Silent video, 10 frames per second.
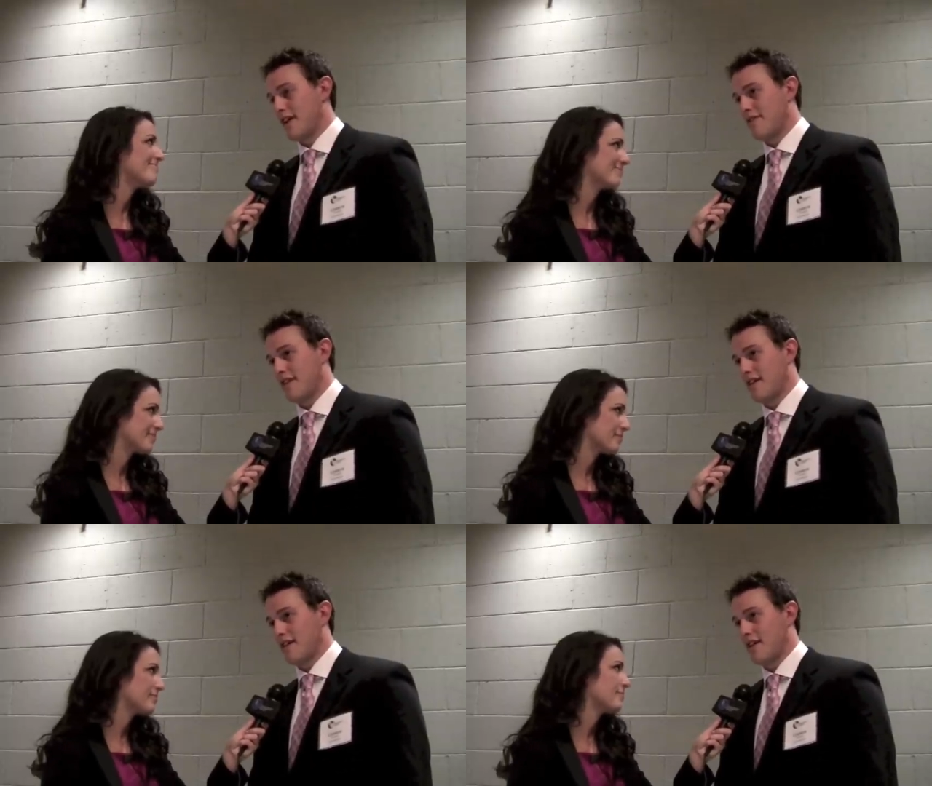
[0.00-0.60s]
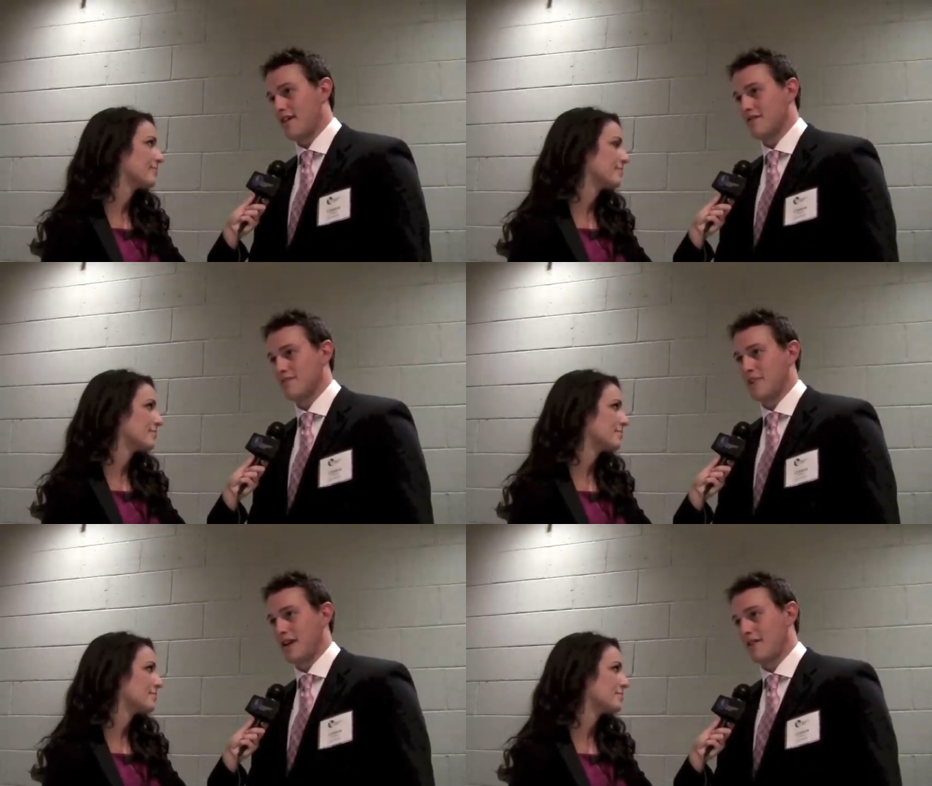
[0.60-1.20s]
Speaker 1: I think uh,
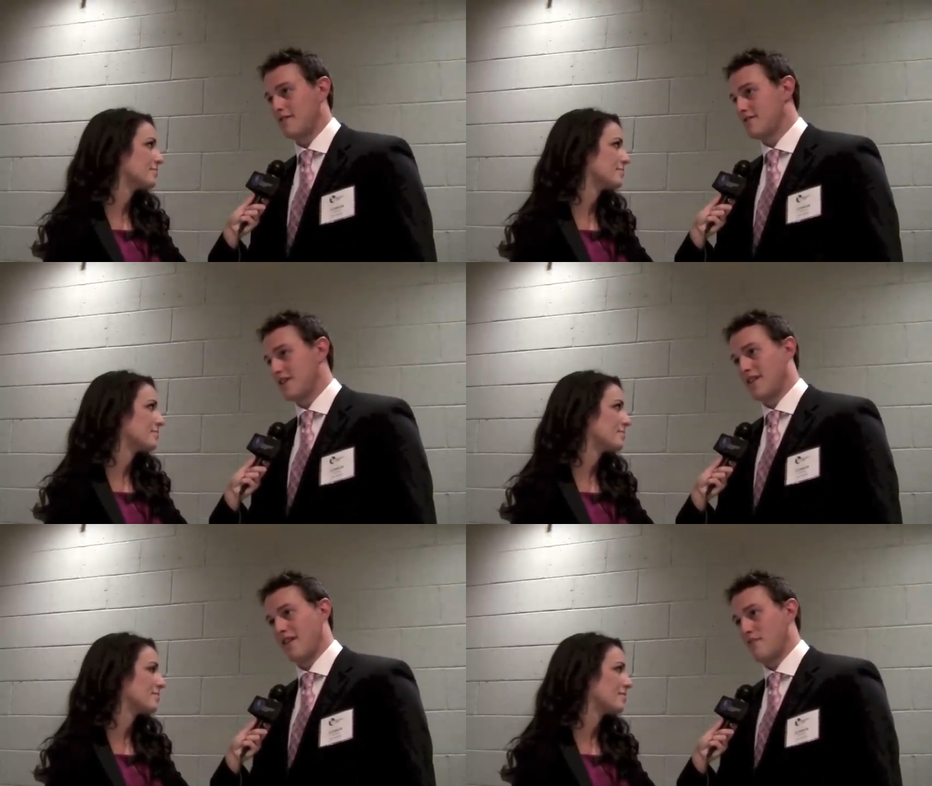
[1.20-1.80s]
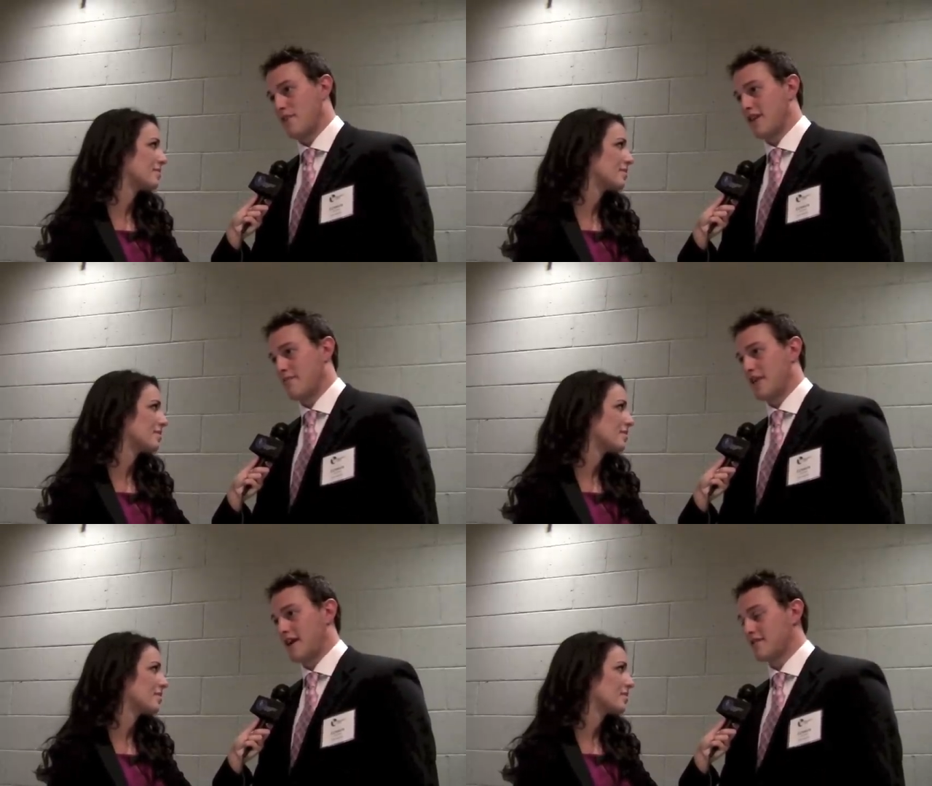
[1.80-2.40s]
just by seeing everybody in
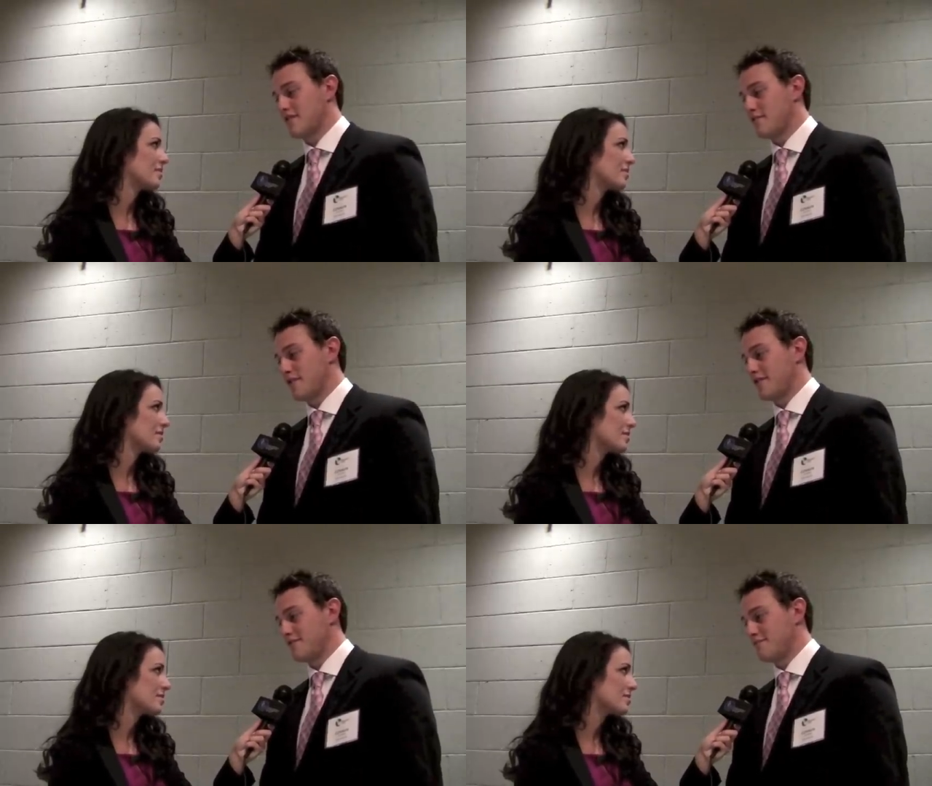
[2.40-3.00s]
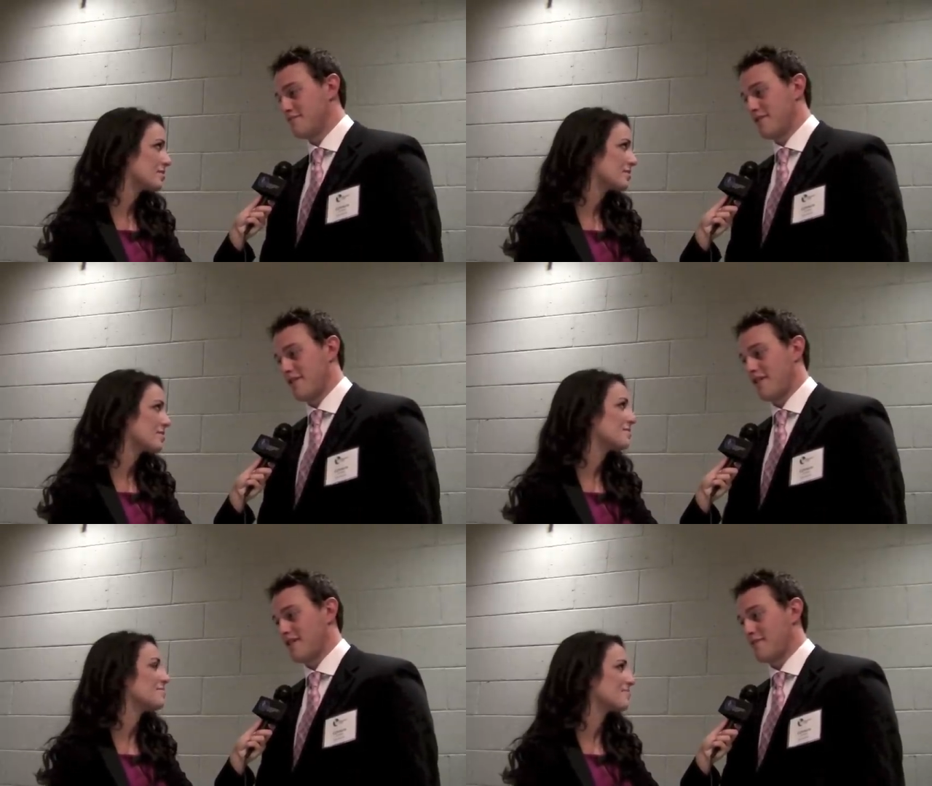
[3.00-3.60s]
practice, everybody's
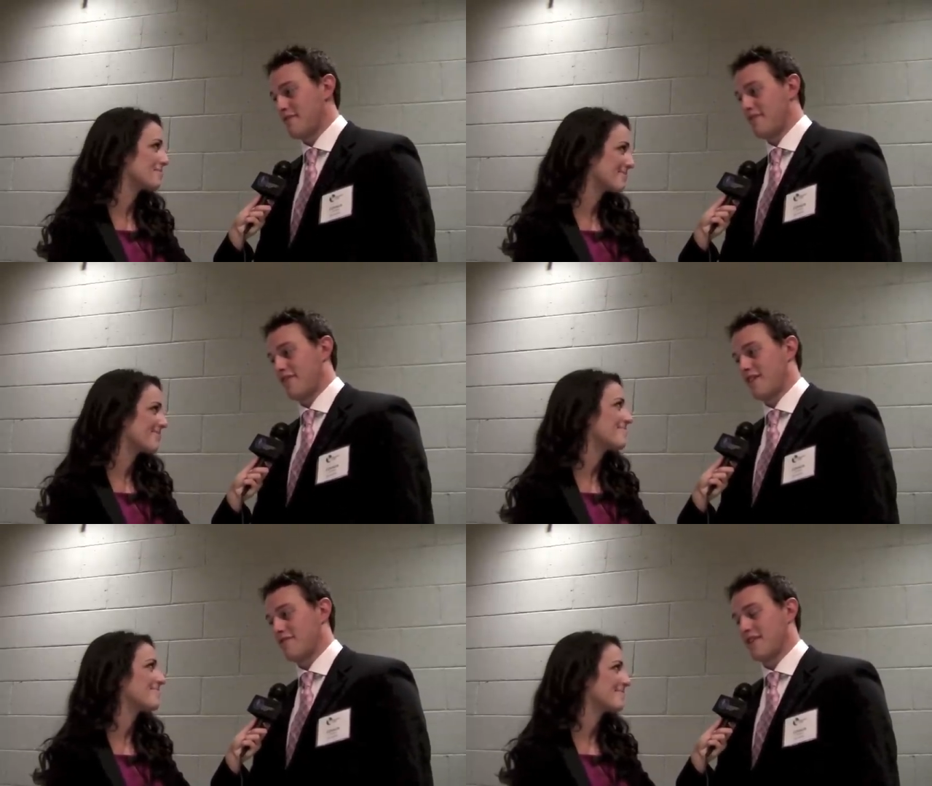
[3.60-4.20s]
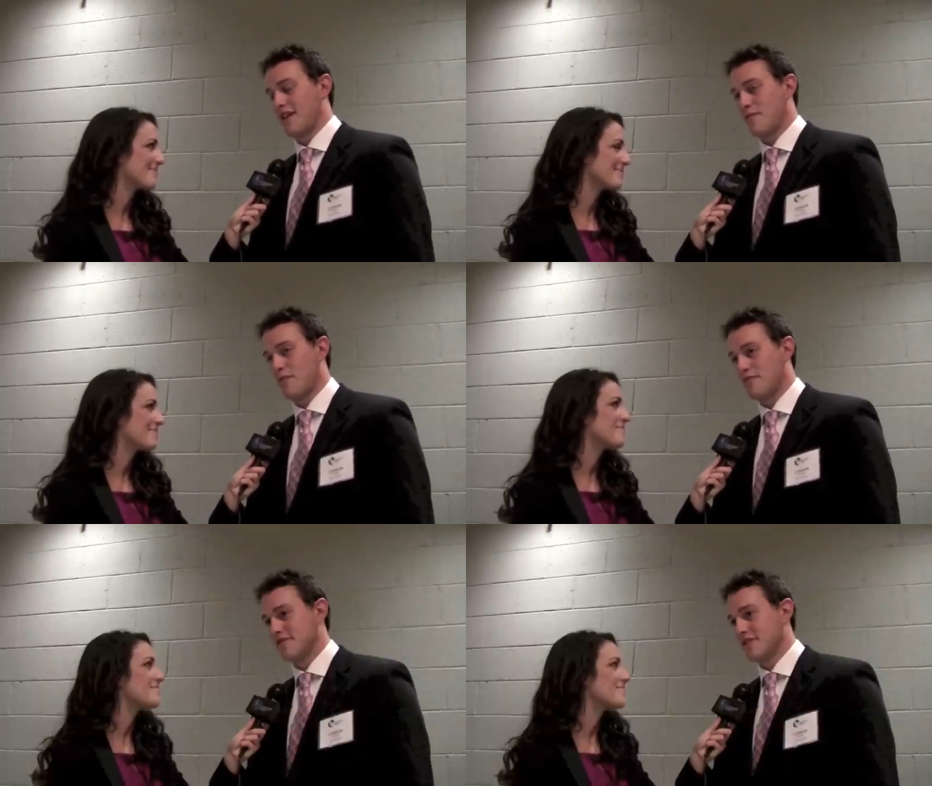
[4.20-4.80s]
they're all going to be fighting for that number
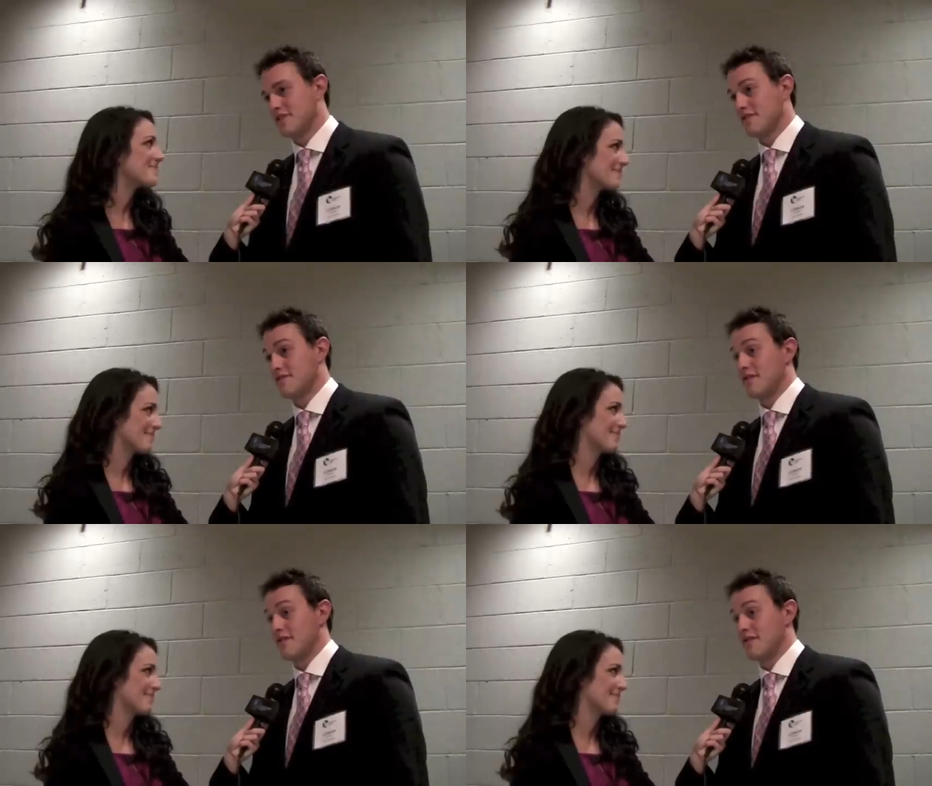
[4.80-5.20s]
one position.